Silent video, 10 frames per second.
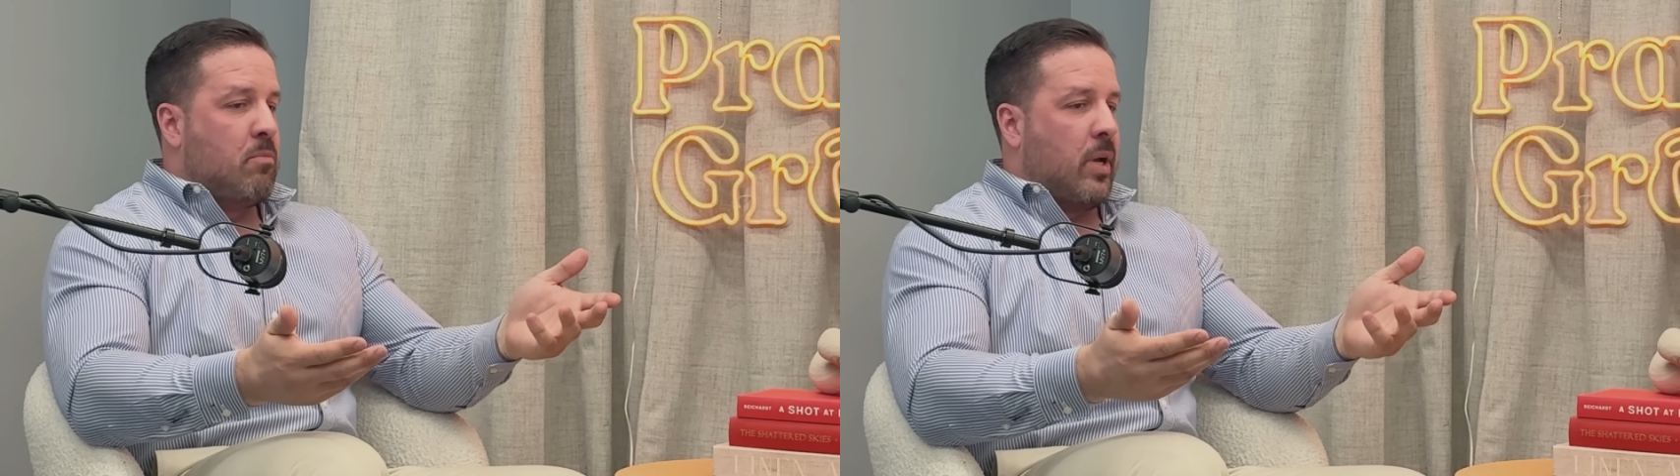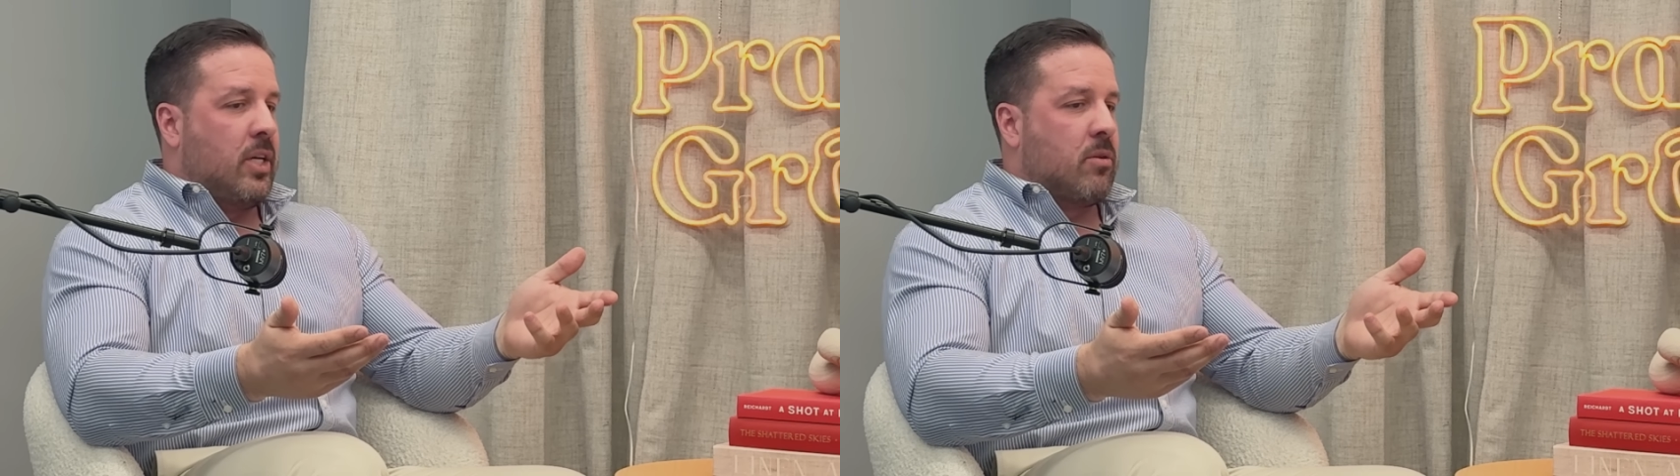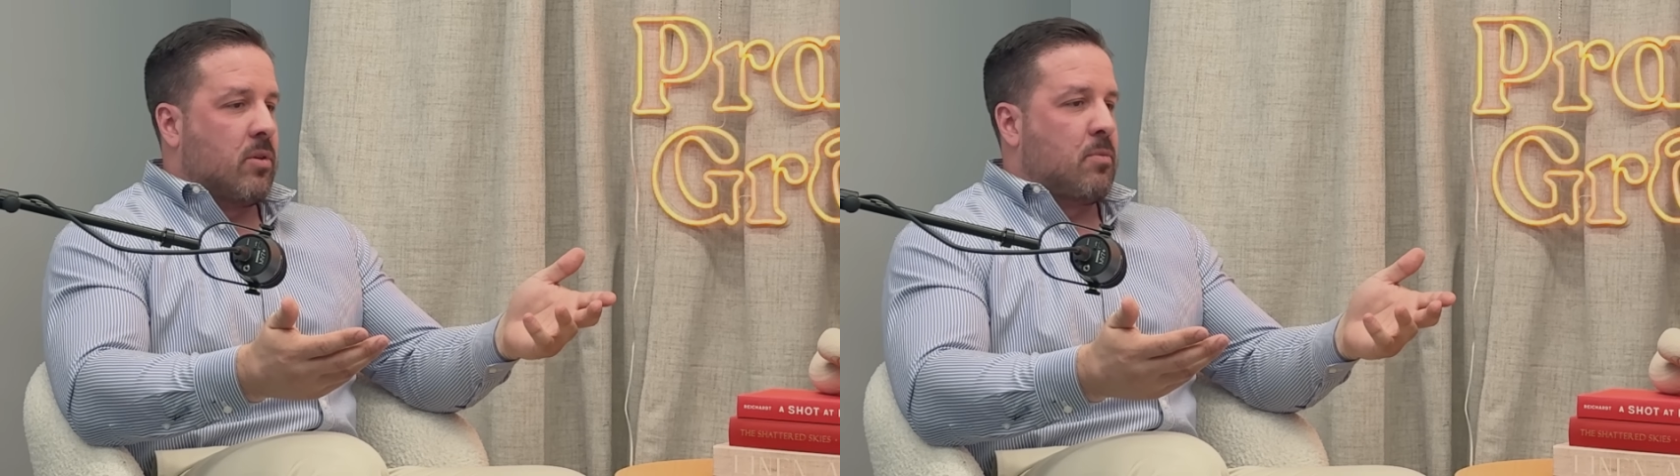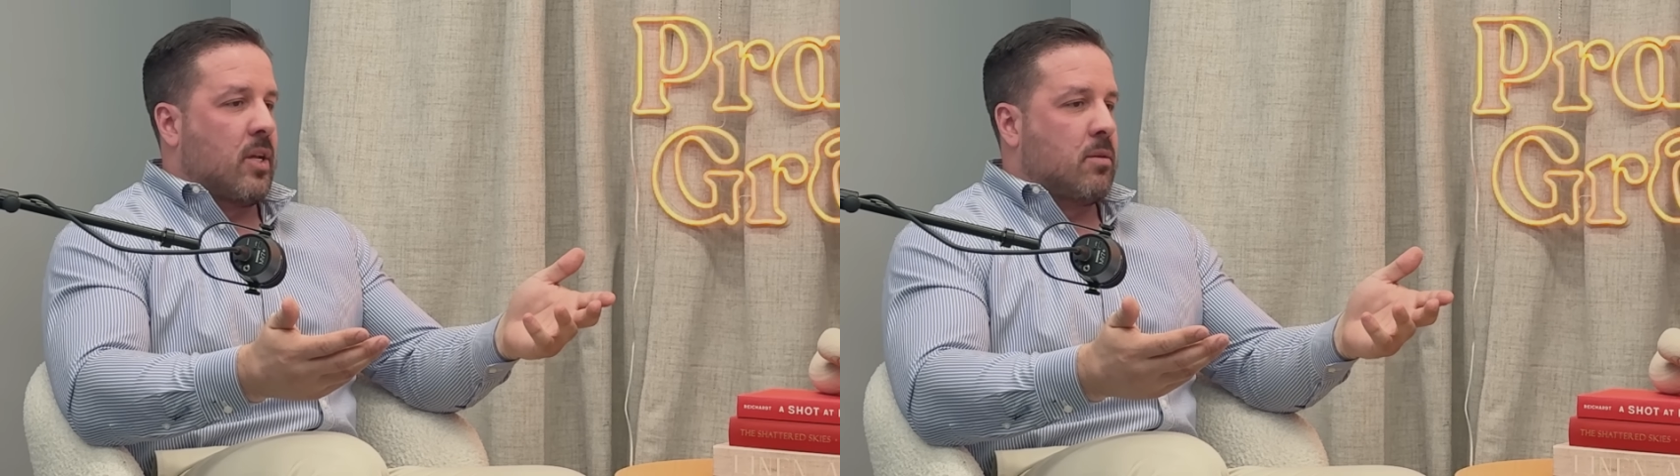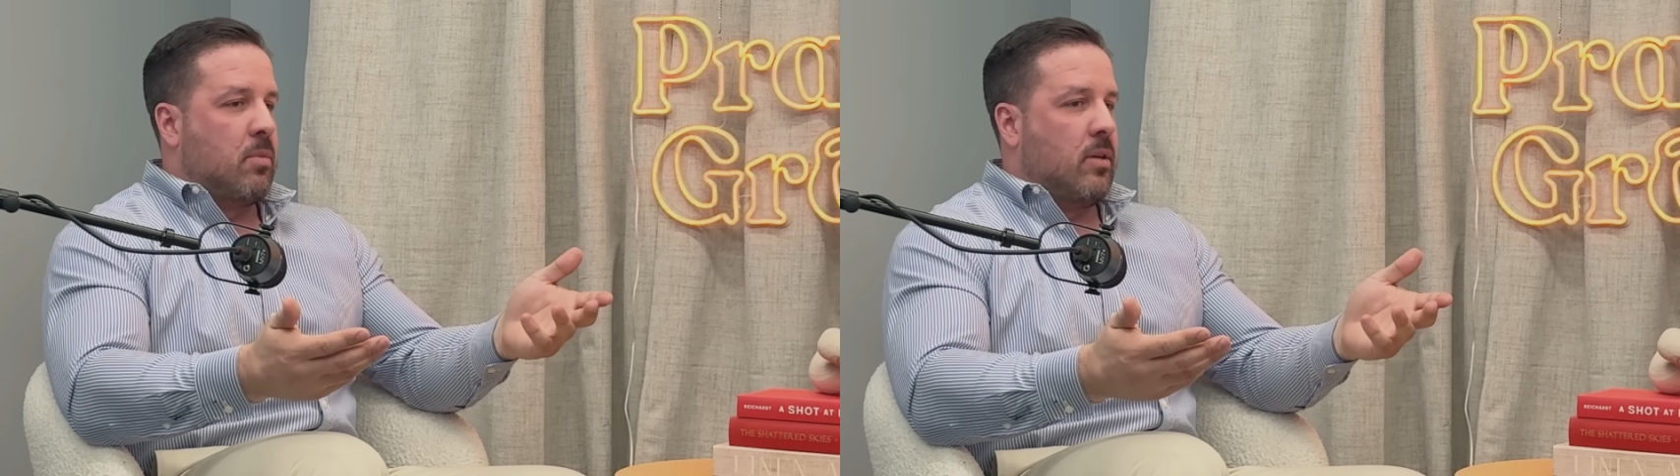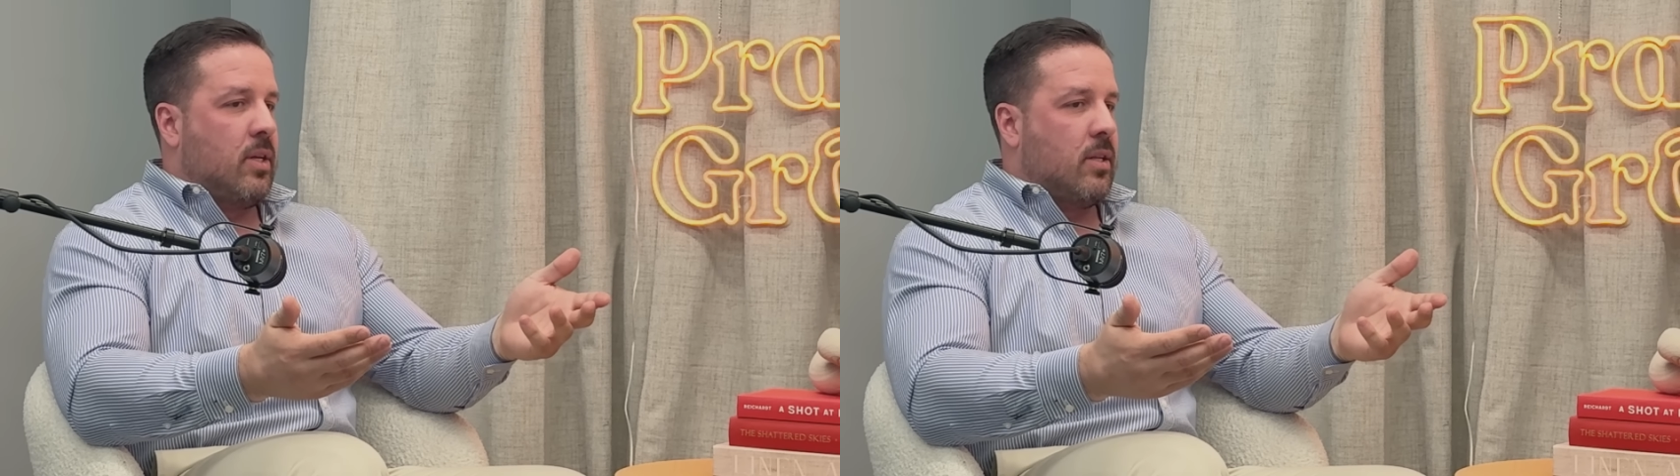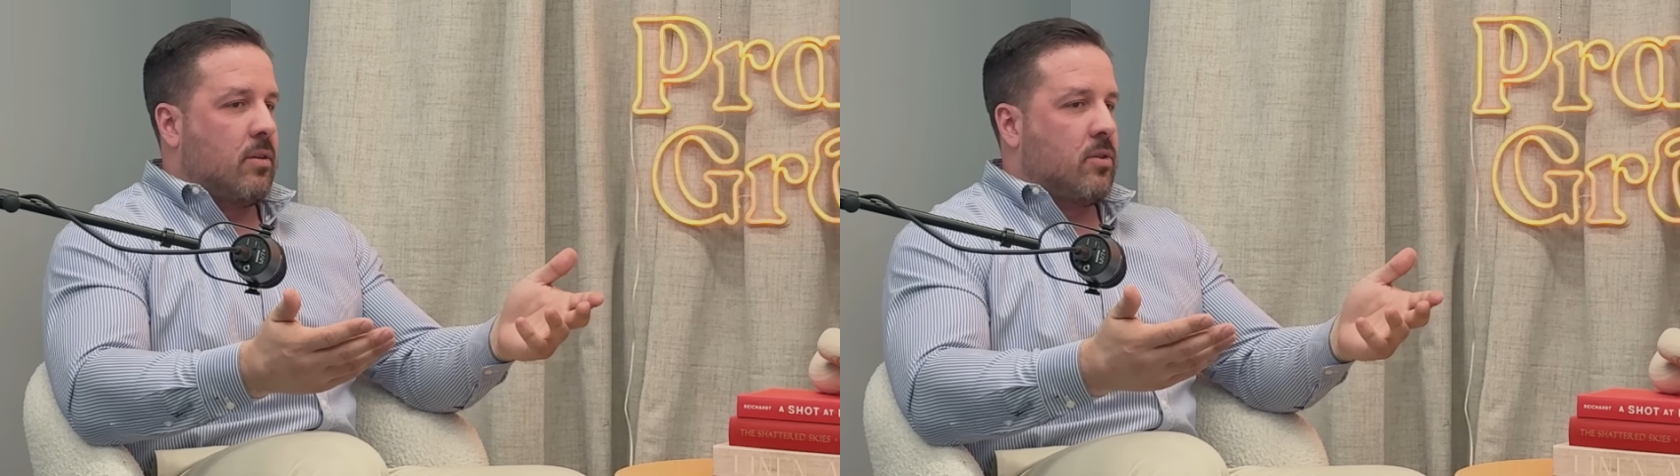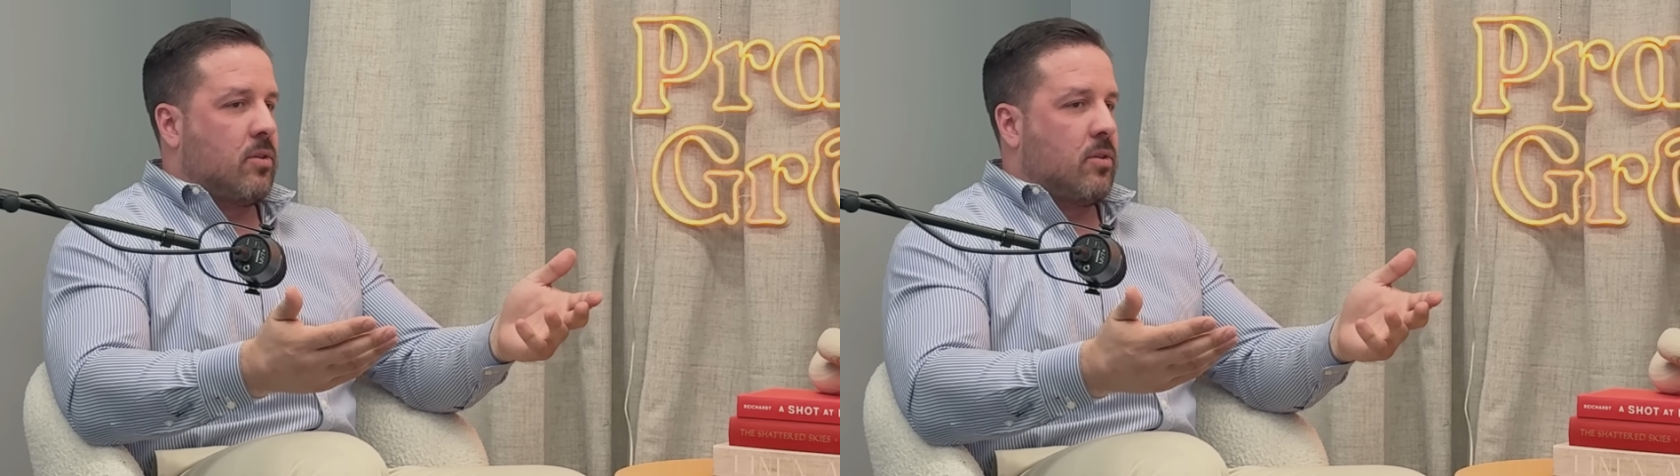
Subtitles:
patient responsibility, there's